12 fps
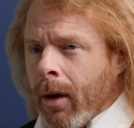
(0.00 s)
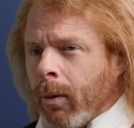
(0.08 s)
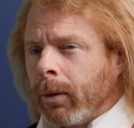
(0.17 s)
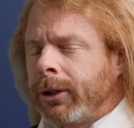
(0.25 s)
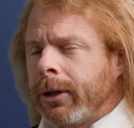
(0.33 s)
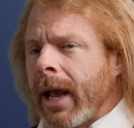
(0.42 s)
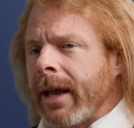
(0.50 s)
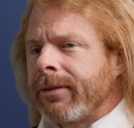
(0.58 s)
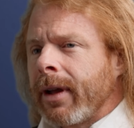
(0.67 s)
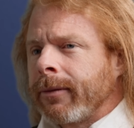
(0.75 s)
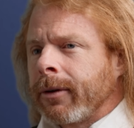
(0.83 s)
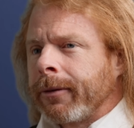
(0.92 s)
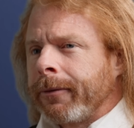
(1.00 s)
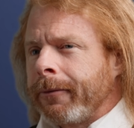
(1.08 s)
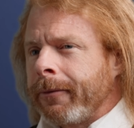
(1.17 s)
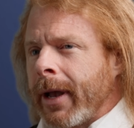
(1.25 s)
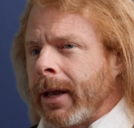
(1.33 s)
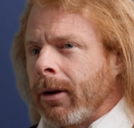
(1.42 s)
would you guys ever
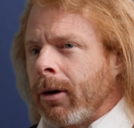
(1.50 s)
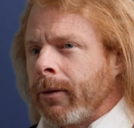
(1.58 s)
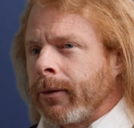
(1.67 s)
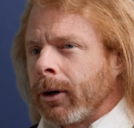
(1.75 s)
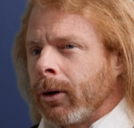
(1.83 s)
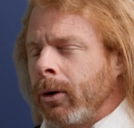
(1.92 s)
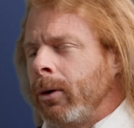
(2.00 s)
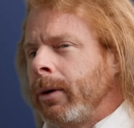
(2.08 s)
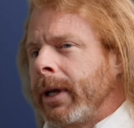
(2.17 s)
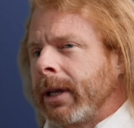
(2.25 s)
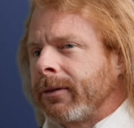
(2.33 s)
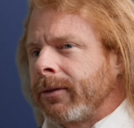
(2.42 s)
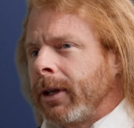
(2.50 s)
fight over who gets